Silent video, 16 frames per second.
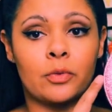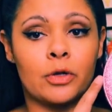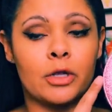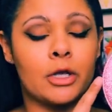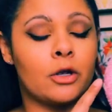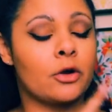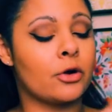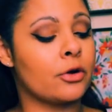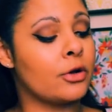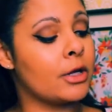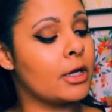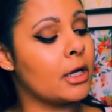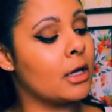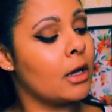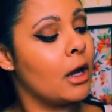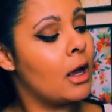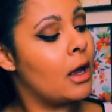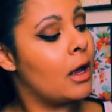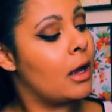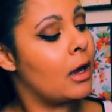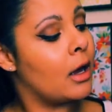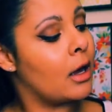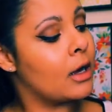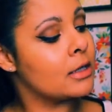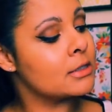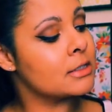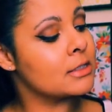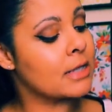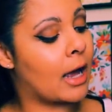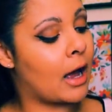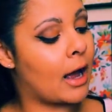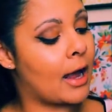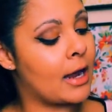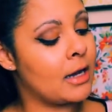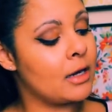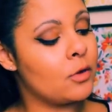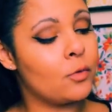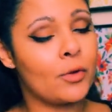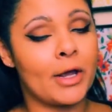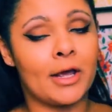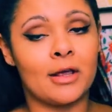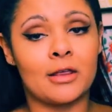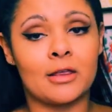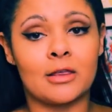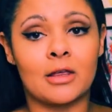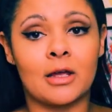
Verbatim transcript: really girly side with